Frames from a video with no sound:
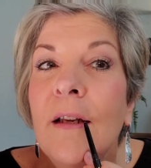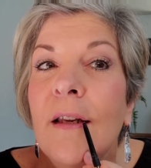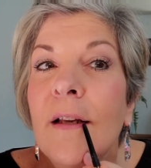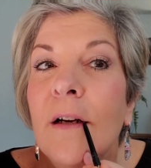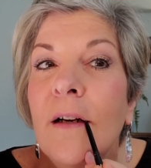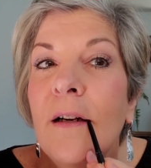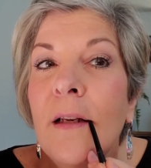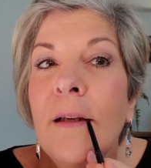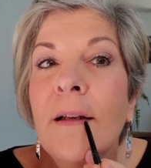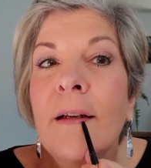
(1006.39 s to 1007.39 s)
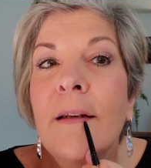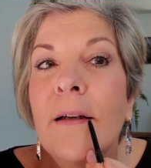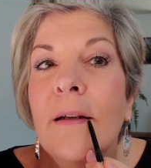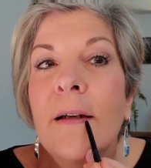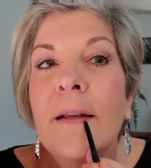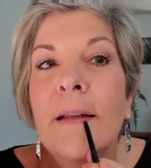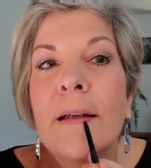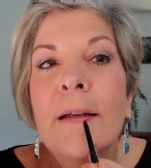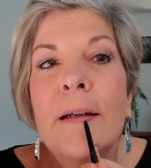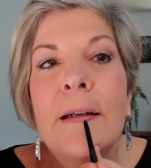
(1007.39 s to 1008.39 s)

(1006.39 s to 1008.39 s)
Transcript: And all I'm gonna do is go